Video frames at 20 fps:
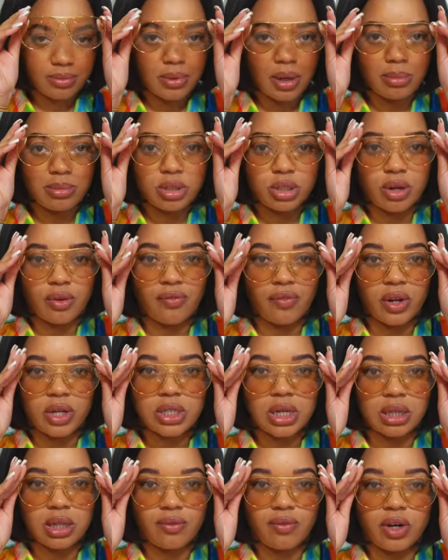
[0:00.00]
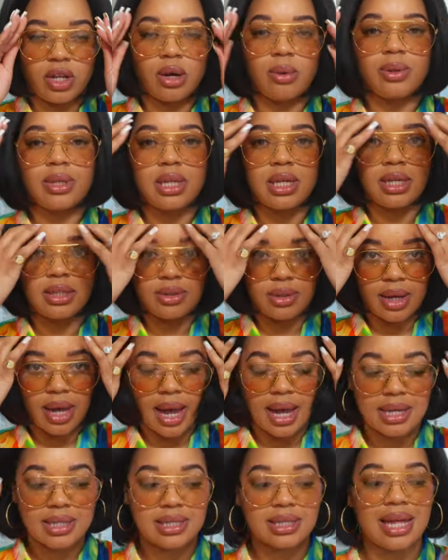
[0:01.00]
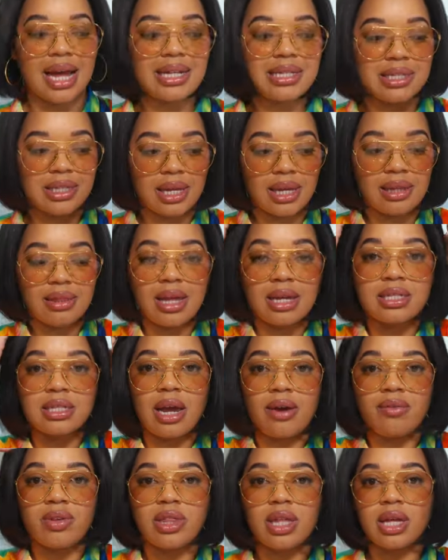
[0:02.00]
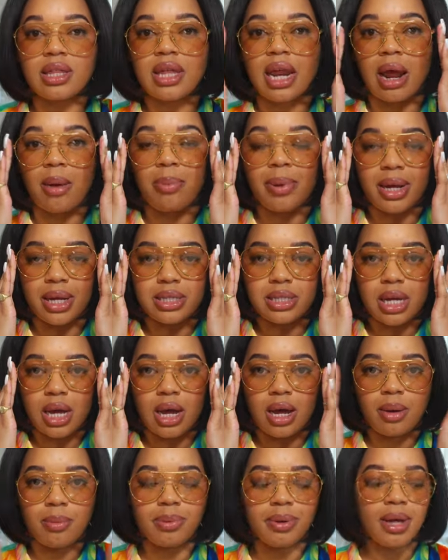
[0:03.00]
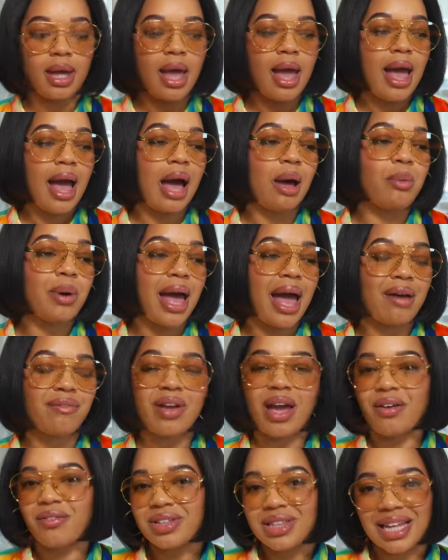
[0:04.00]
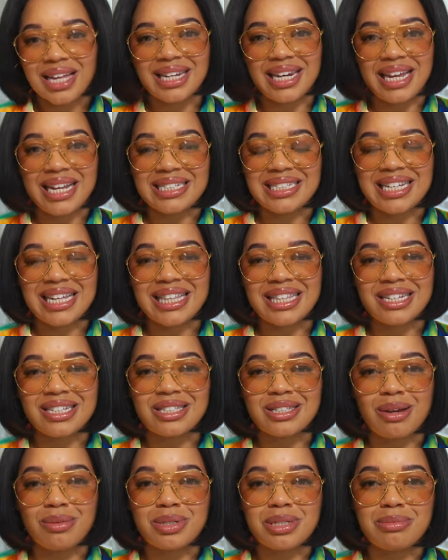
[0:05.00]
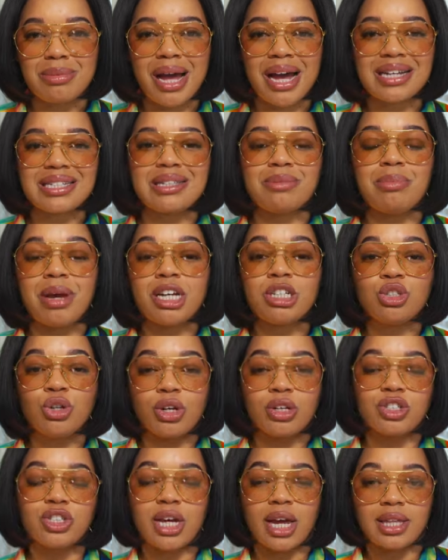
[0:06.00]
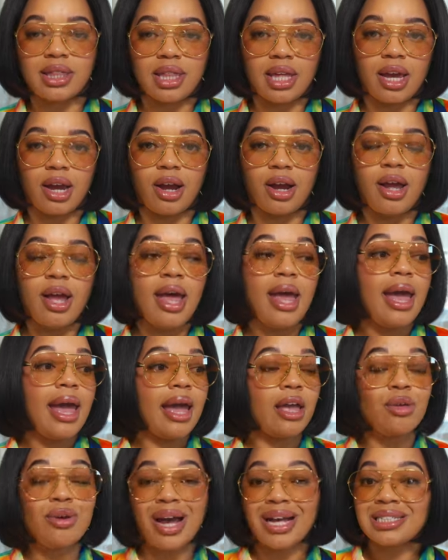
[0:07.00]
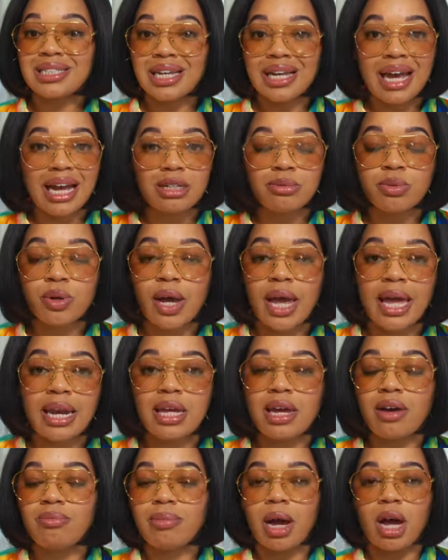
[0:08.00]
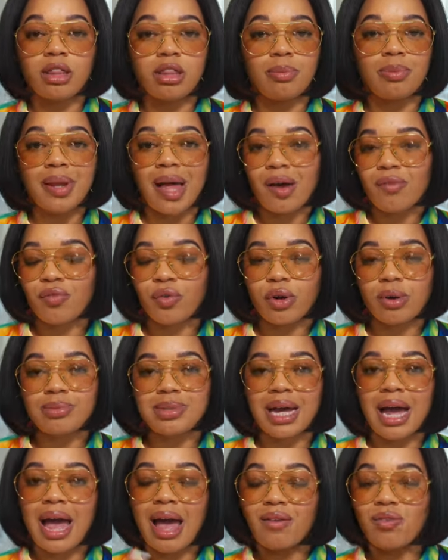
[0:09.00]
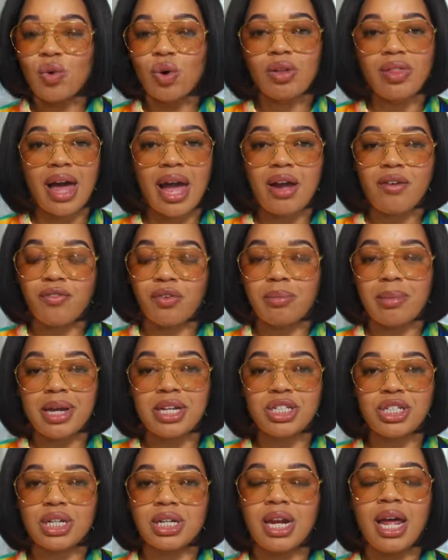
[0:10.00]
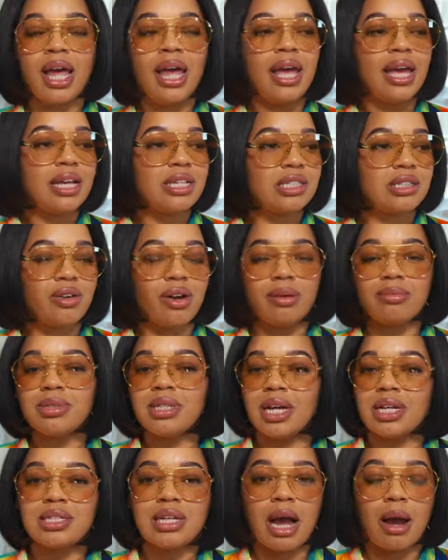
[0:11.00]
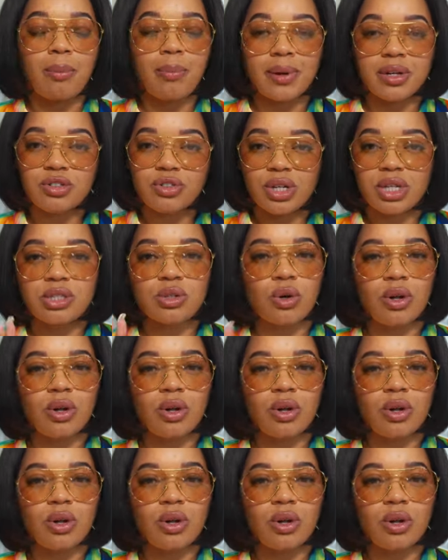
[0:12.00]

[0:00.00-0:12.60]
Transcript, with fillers: I'm just gonna finish out the video with these, you guys. That's it. That's everything that I picked up. I will have everything linked in the description box. Make sure you check there. And you guys can catch me on any of my other platforms. I have all that information: Instagram, TikTok, Pinterest.